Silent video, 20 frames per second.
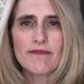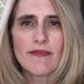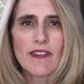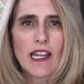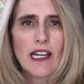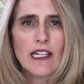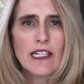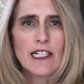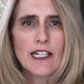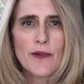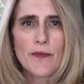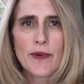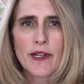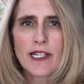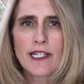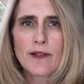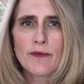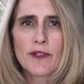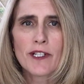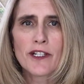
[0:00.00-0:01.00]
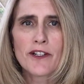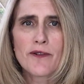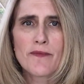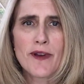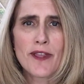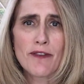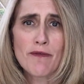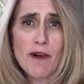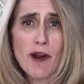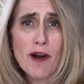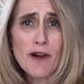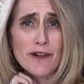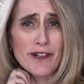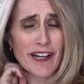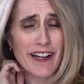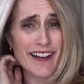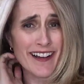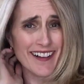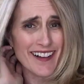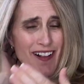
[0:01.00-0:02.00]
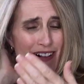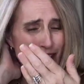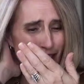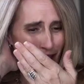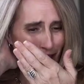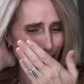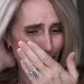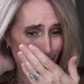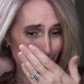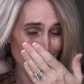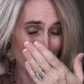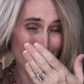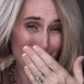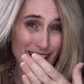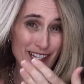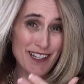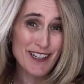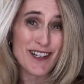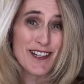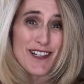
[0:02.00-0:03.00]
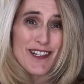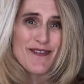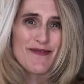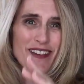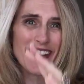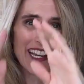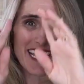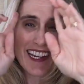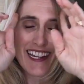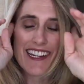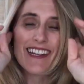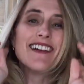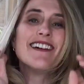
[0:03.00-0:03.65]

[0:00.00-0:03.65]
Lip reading: It means I'm clearing my throat. Excuse me.